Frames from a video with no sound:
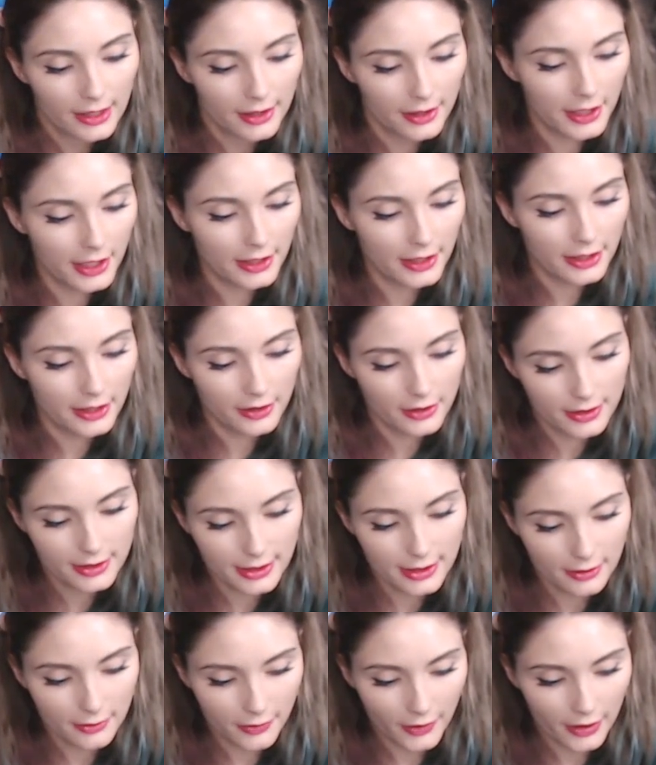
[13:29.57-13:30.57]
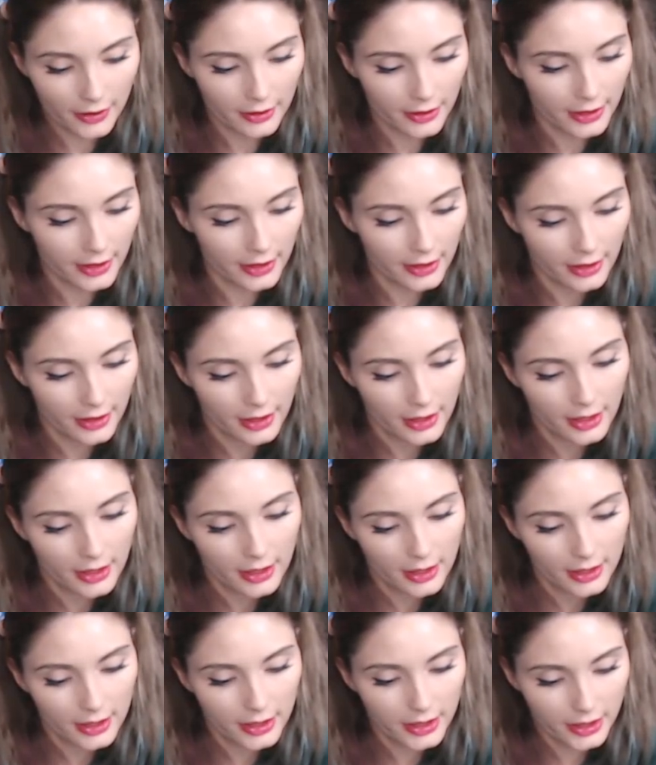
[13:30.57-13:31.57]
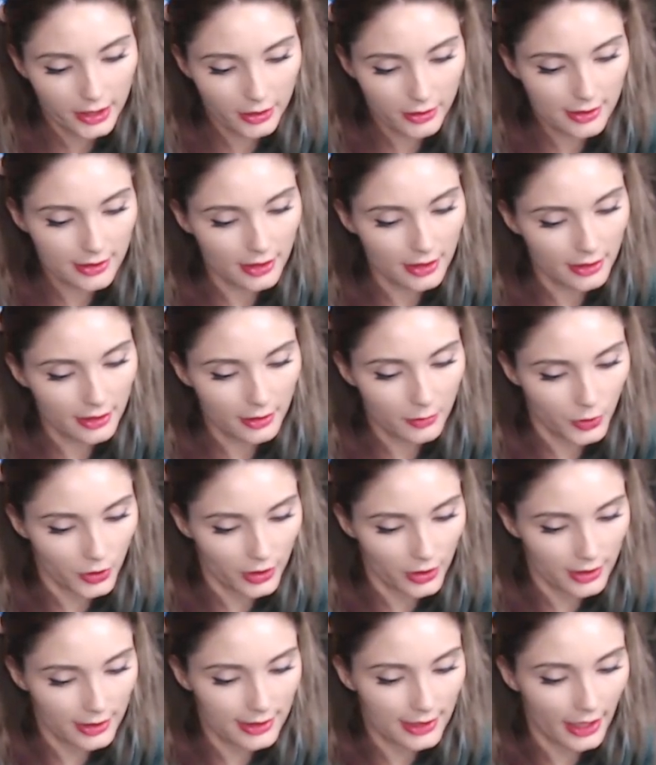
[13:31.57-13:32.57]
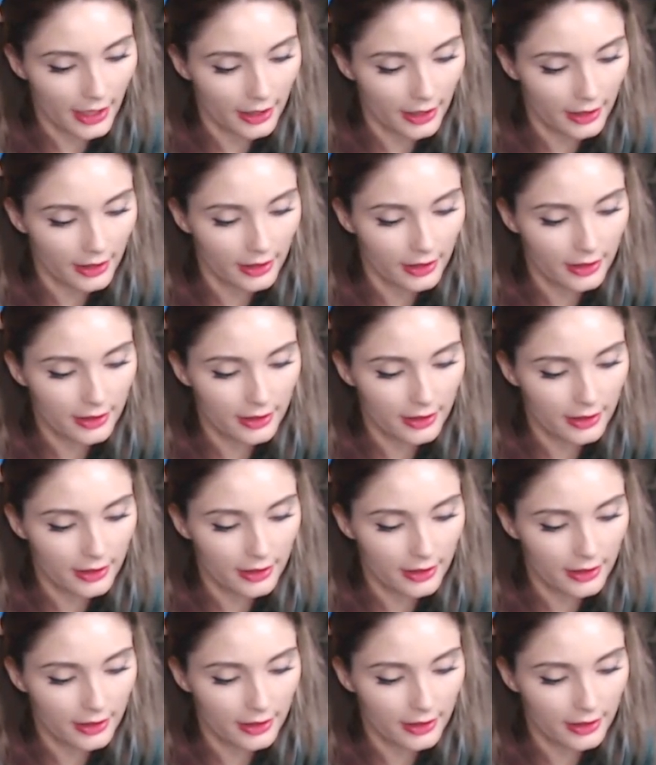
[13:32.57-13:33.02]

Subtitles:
Thank you, he said finally. There was nothing more to say,